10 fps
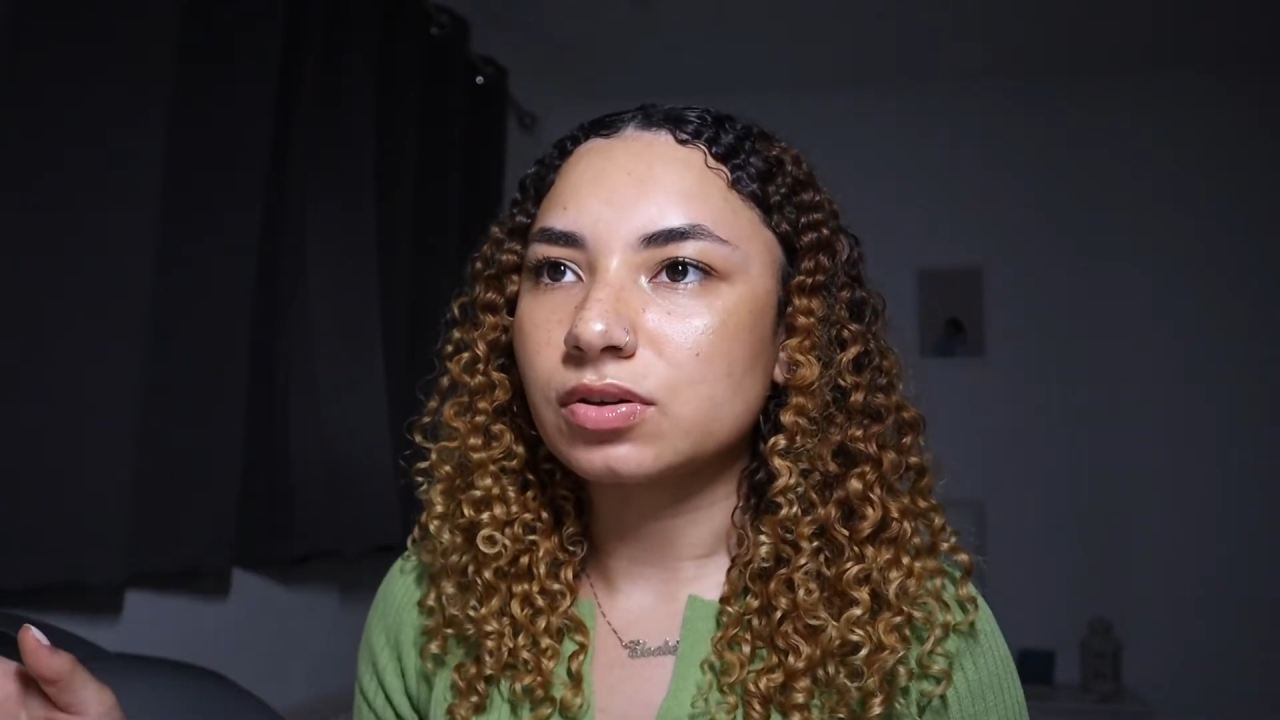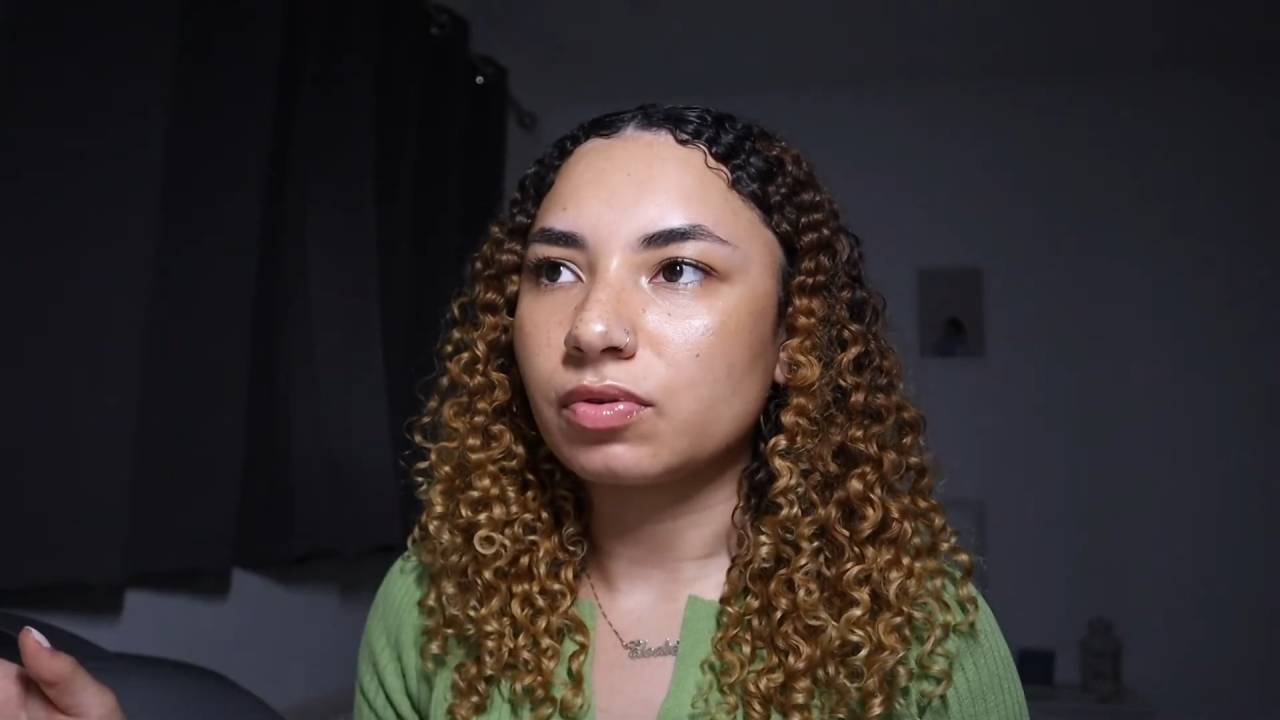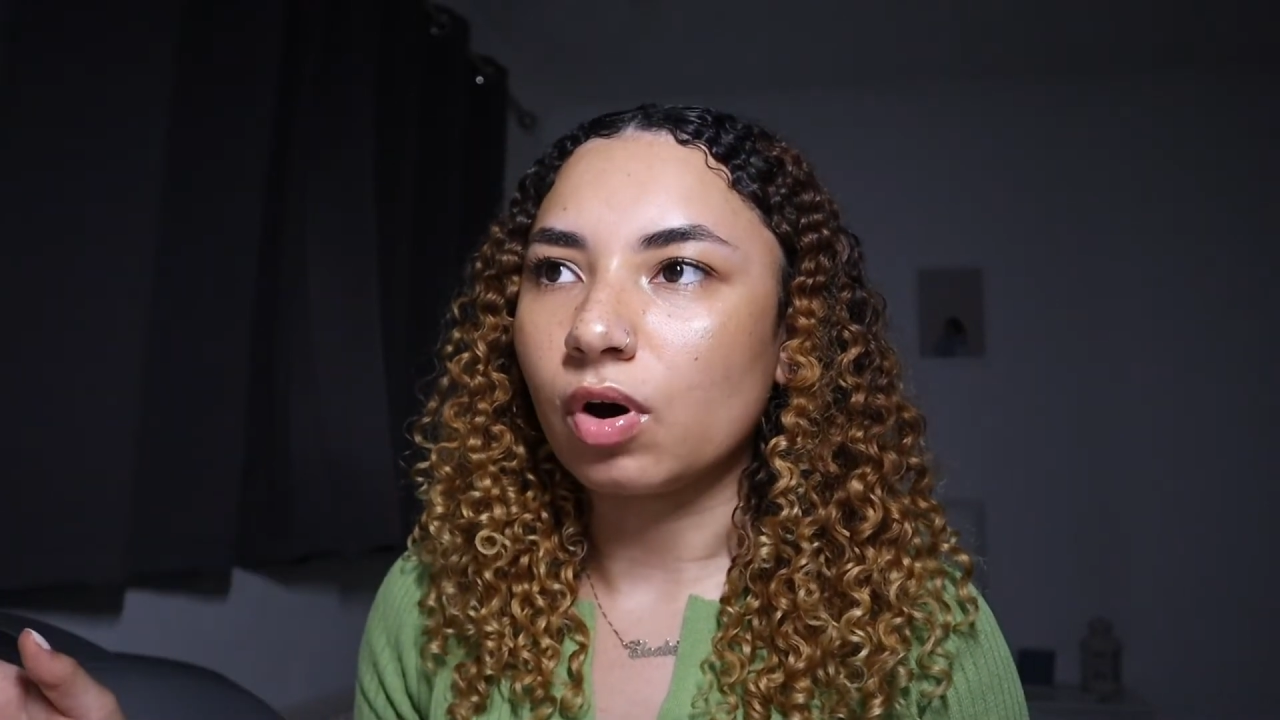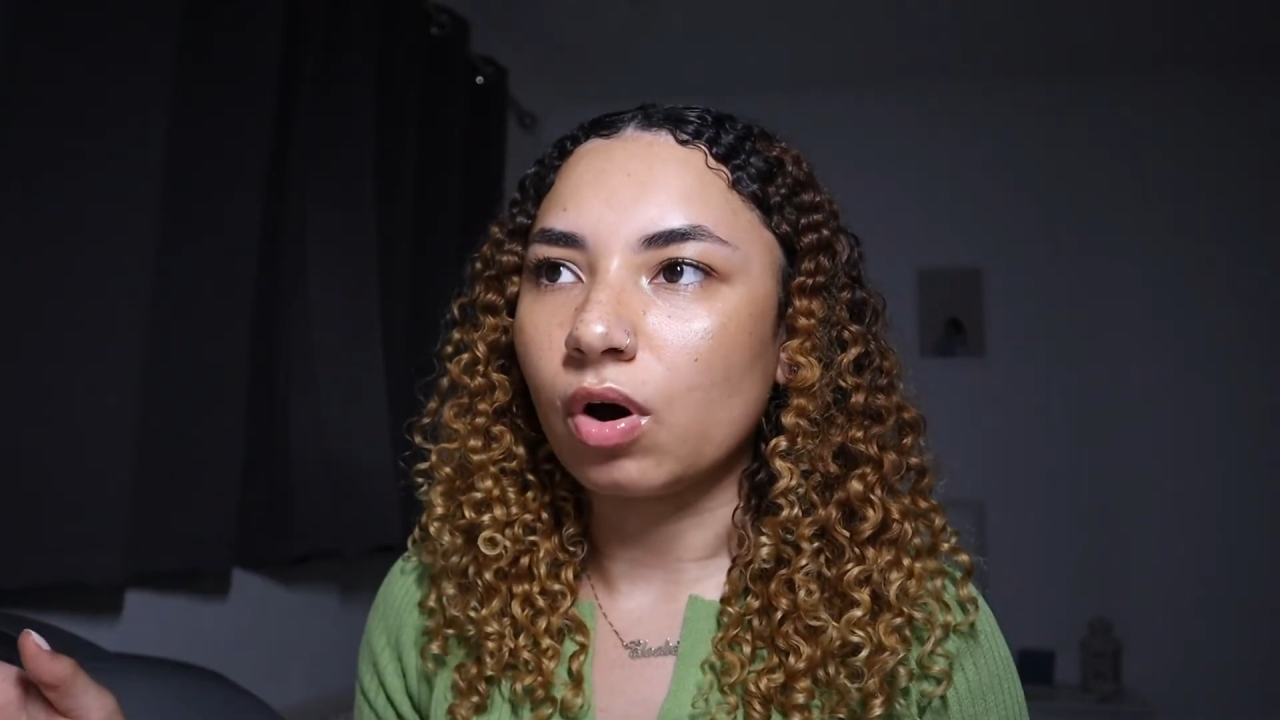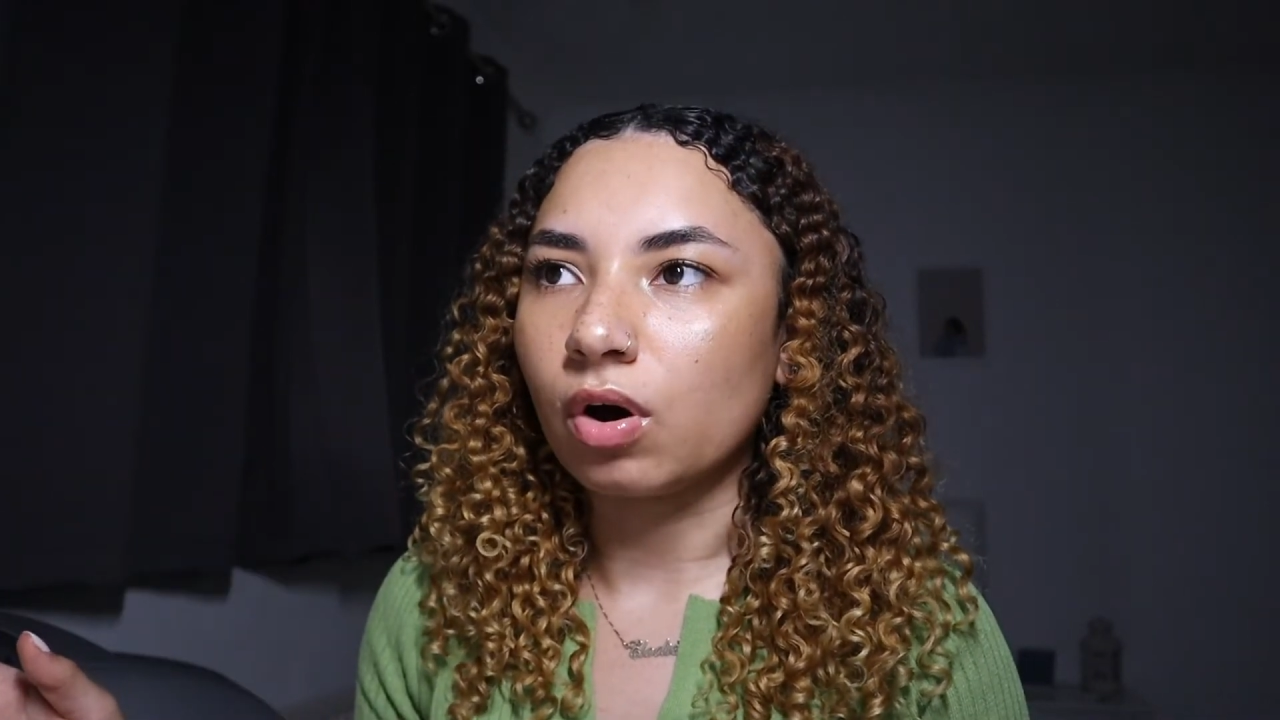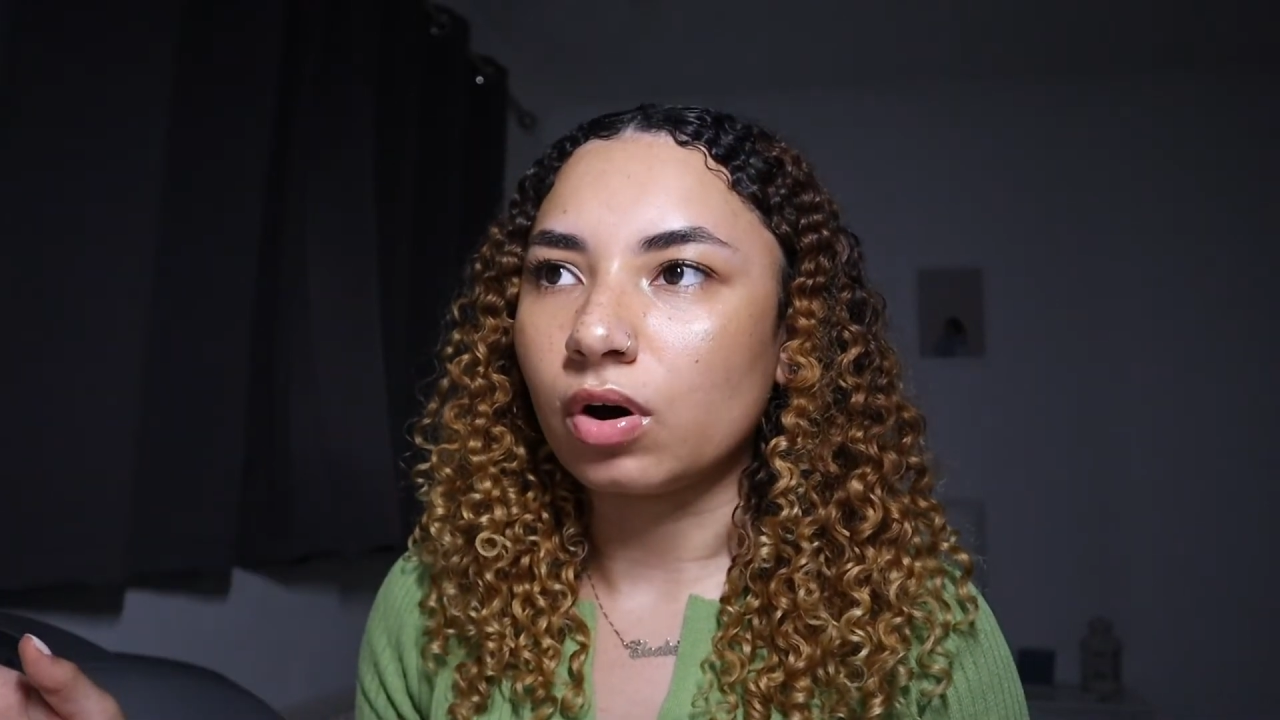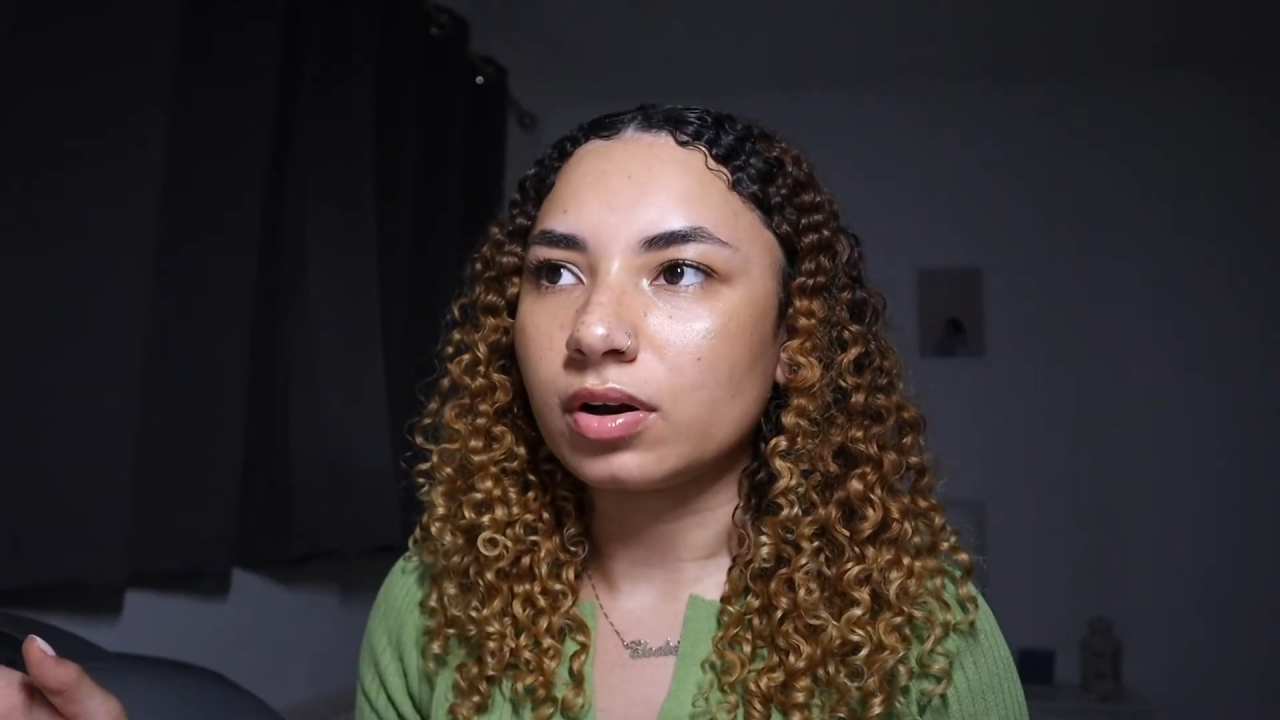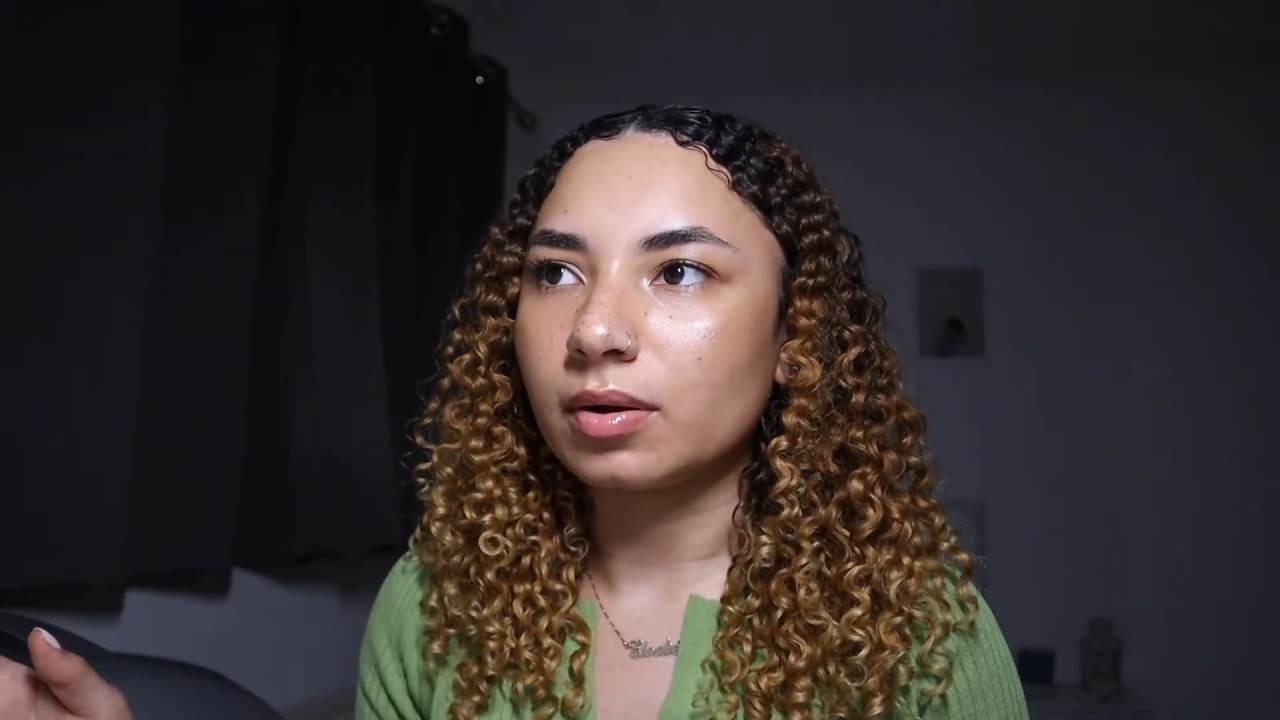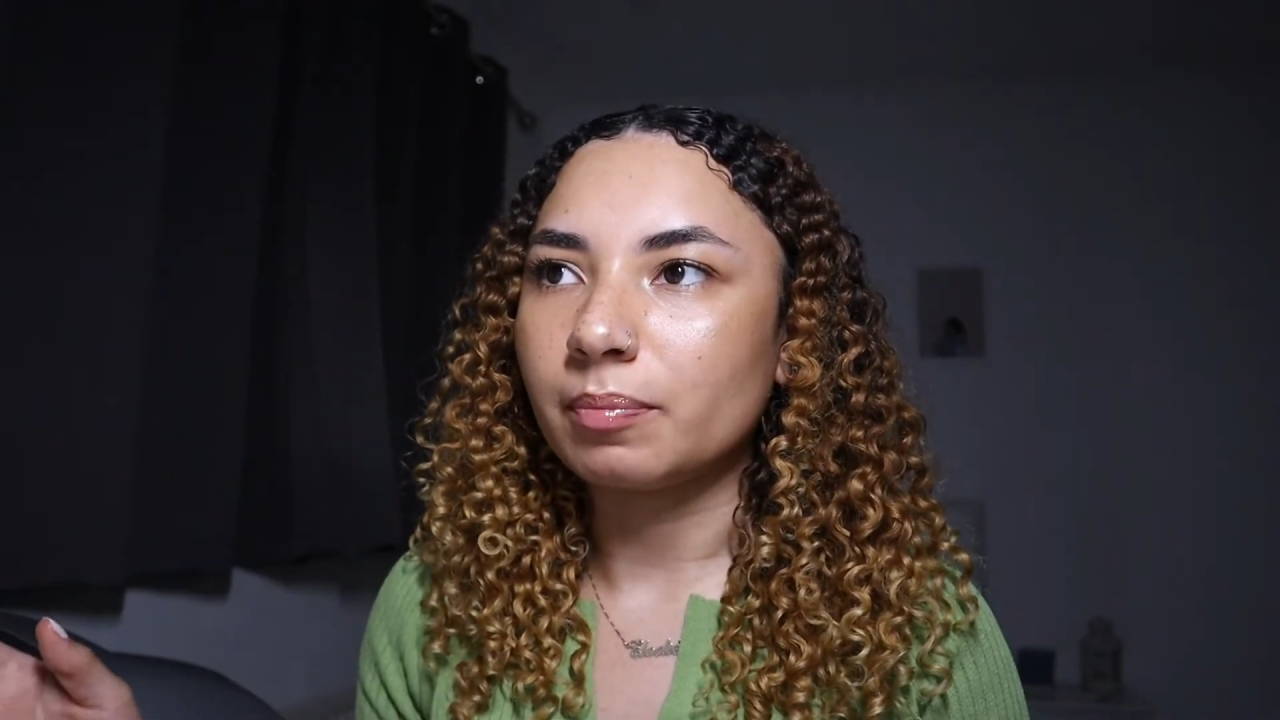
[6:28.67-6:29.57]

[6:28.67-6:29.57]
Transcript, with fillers: of God,